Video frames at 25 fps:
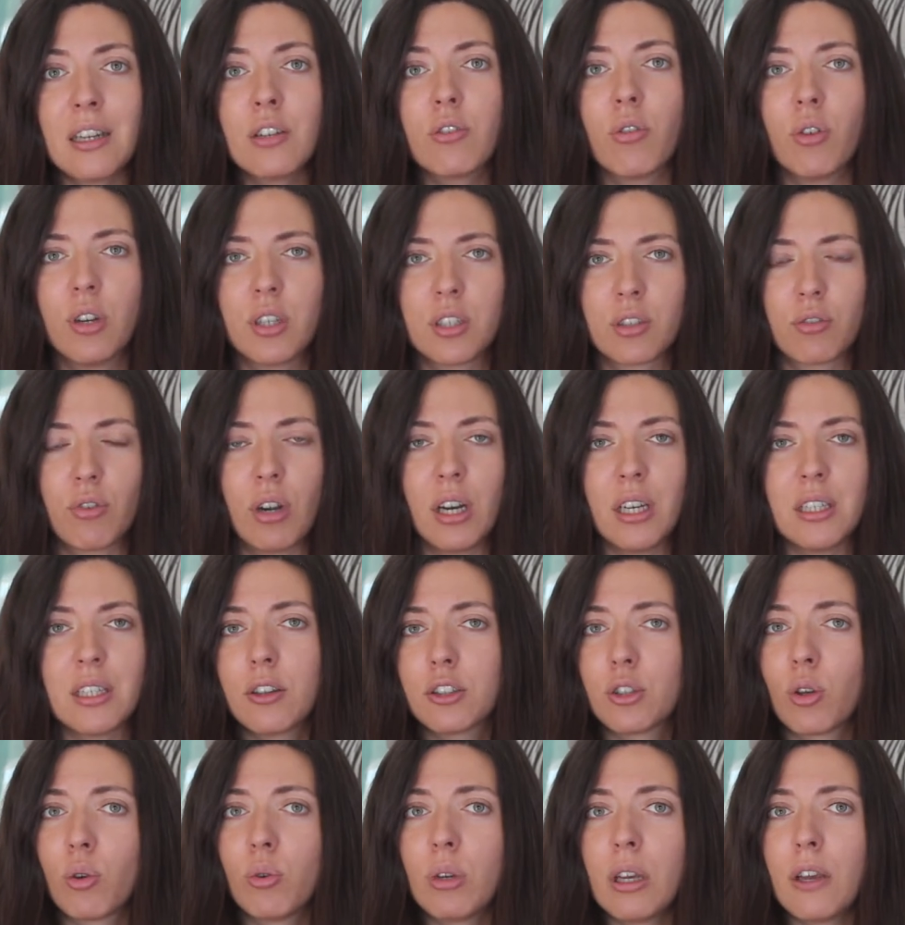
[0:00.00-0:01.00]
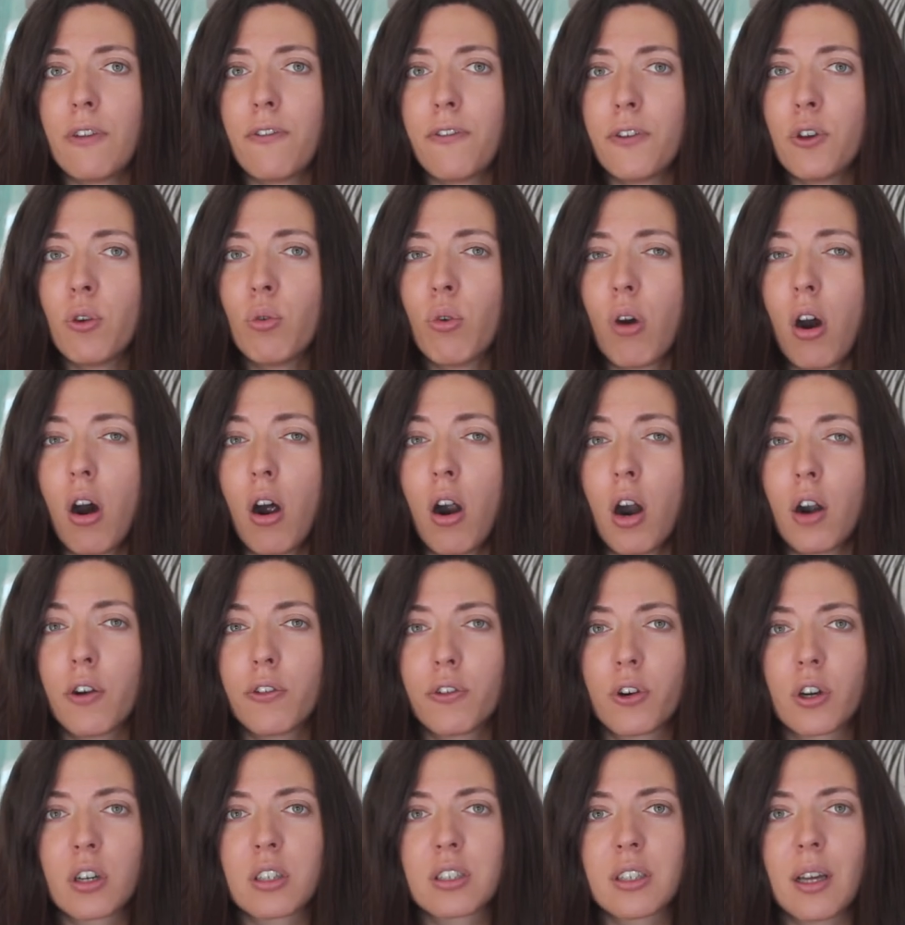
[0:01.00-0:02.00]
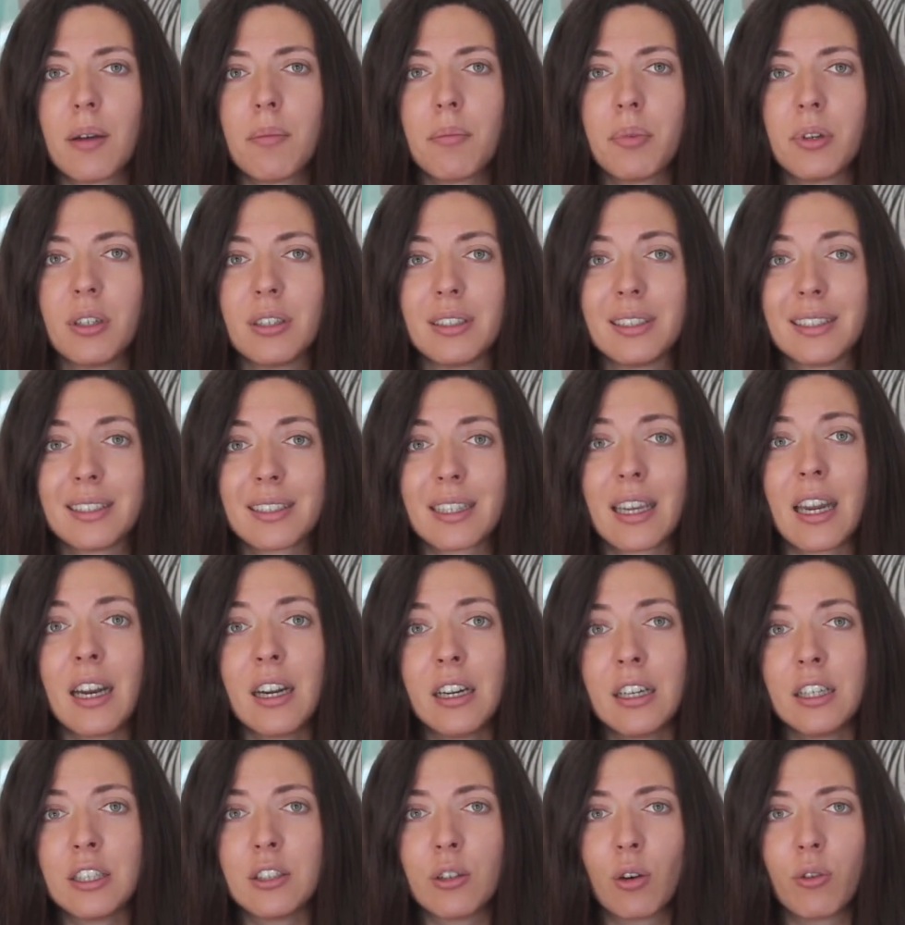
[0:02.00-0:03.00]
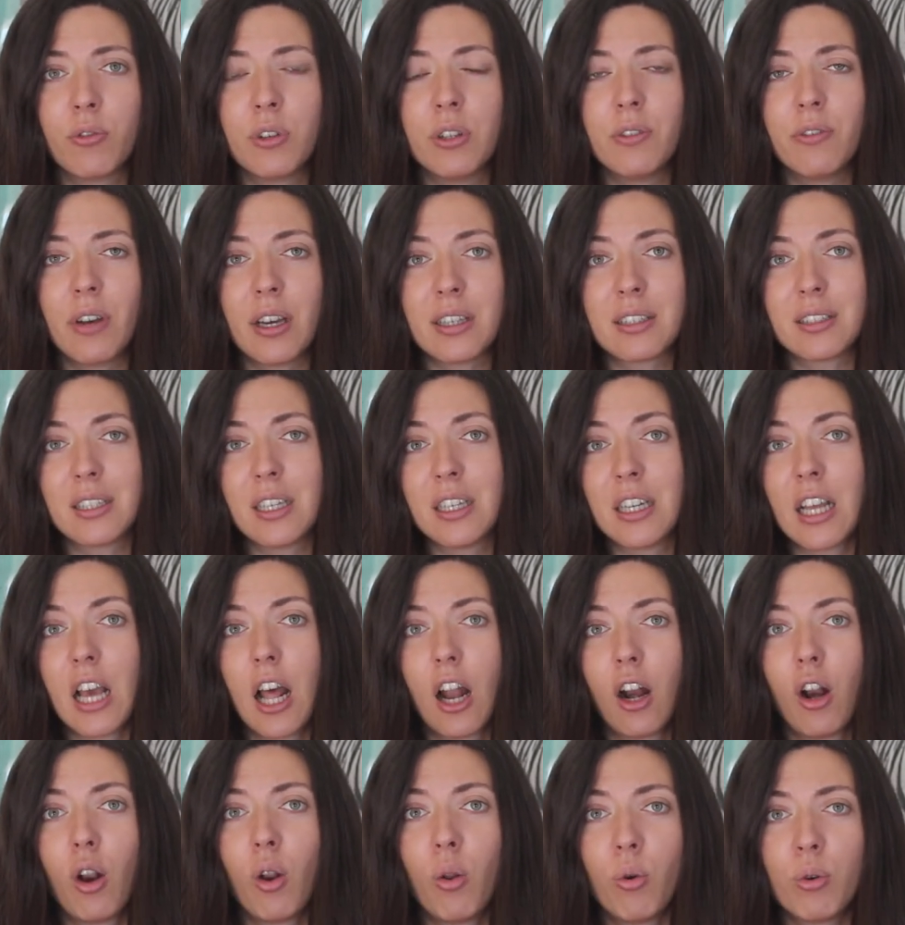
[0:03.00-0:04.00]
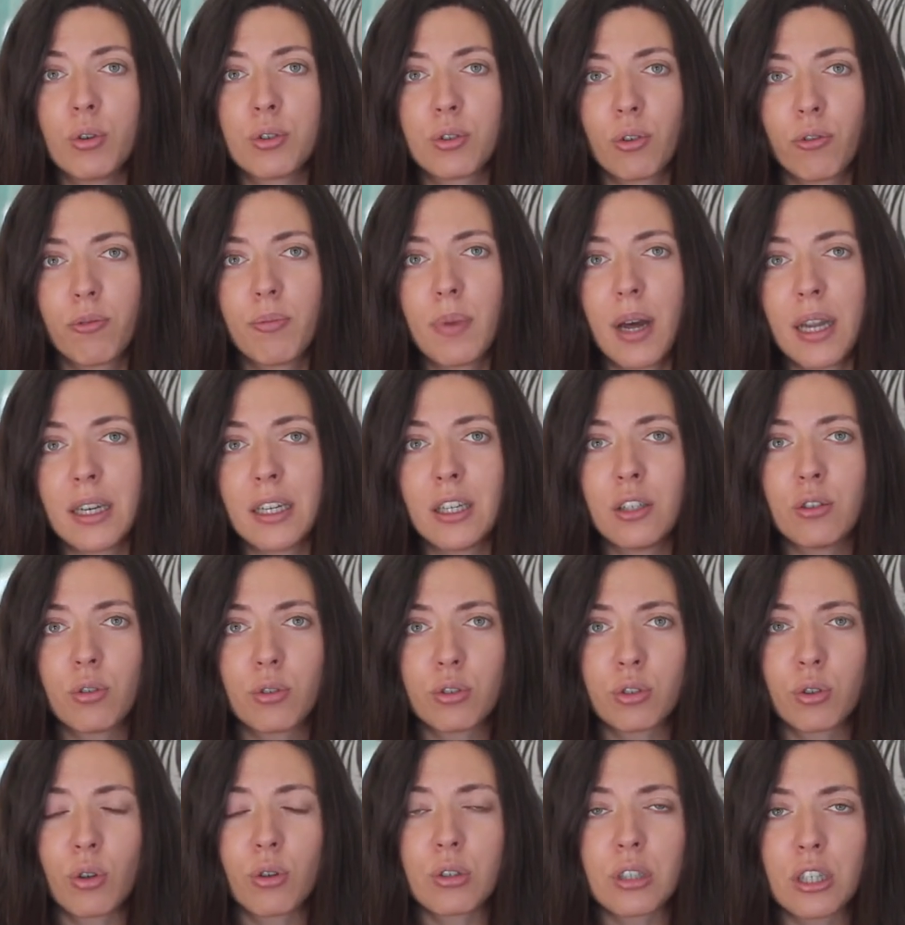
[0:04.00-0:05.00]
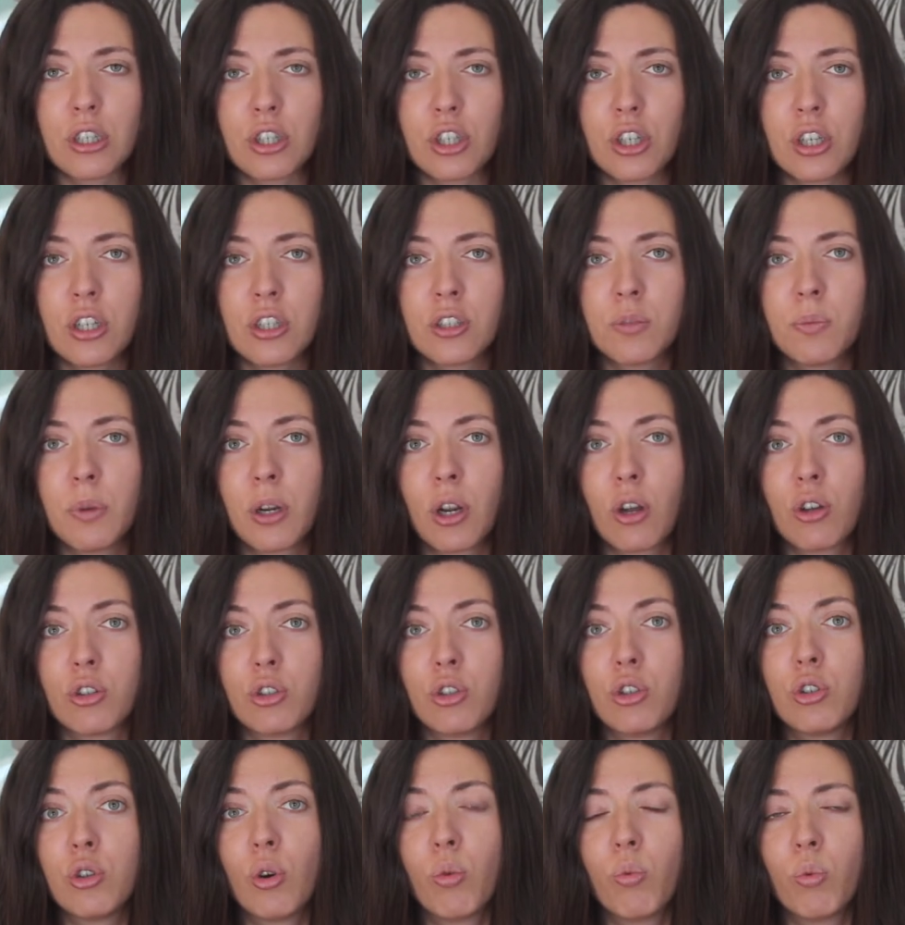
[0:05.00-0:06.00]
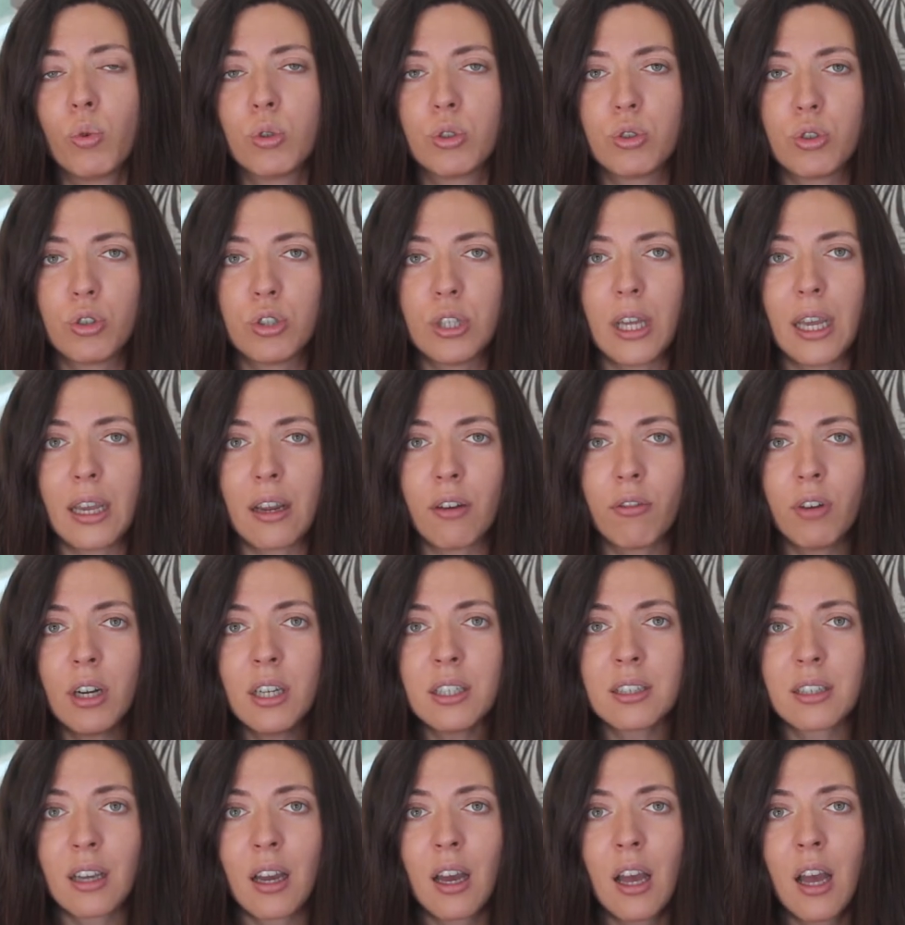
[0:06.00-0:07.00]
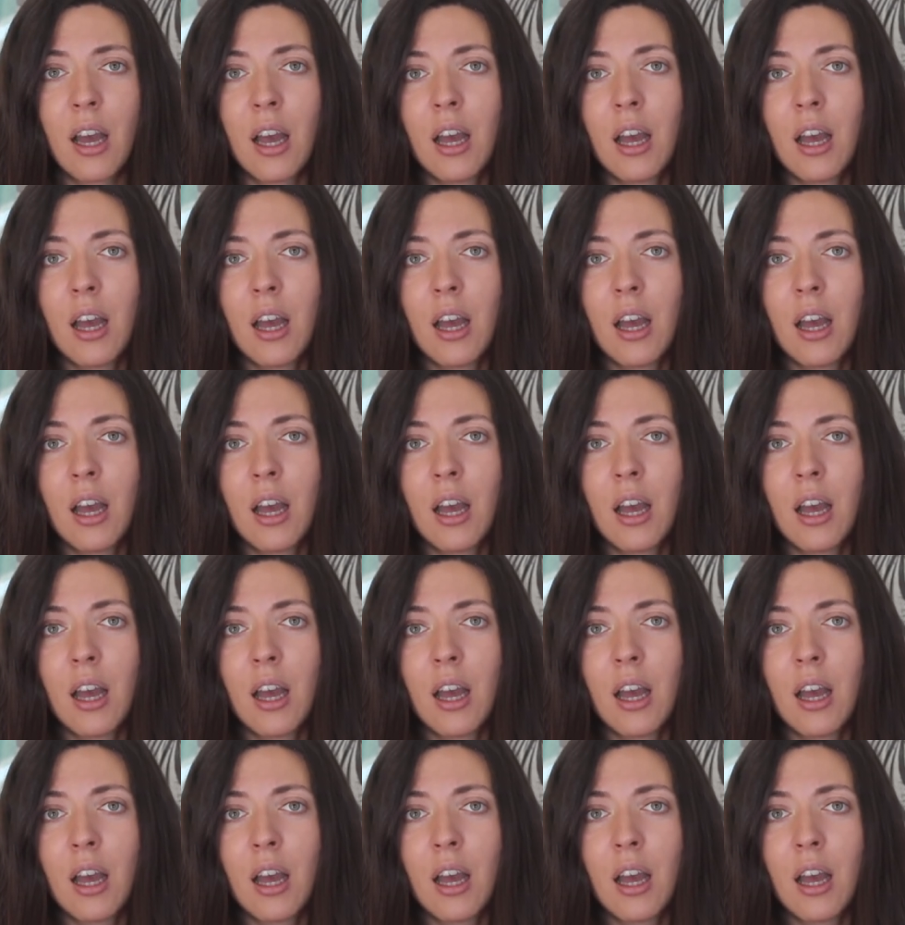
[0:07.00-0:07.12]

interest rate. So if you are, for example, scared of investing a lot of money into stocks and shares because you don't want to take a risk,